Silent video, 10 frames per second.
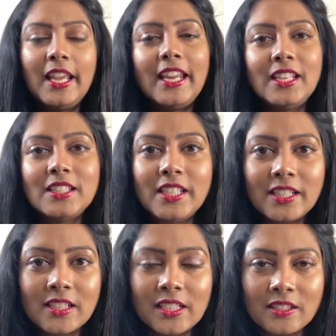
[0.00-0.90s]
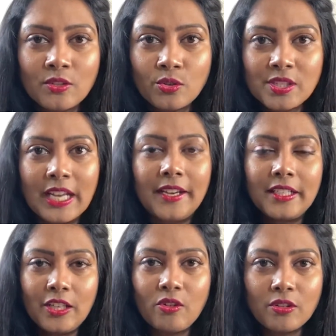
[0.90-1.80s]
anything that goes
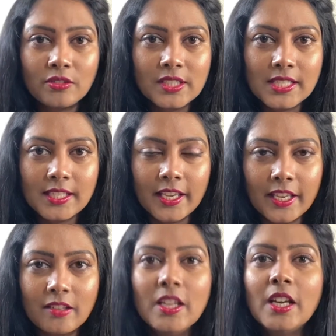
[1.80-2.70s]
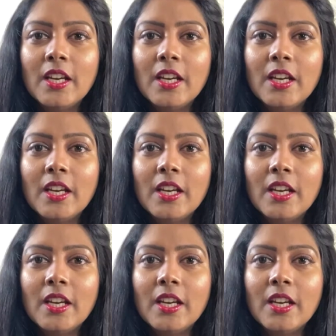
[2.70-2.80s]
directly onto the skin,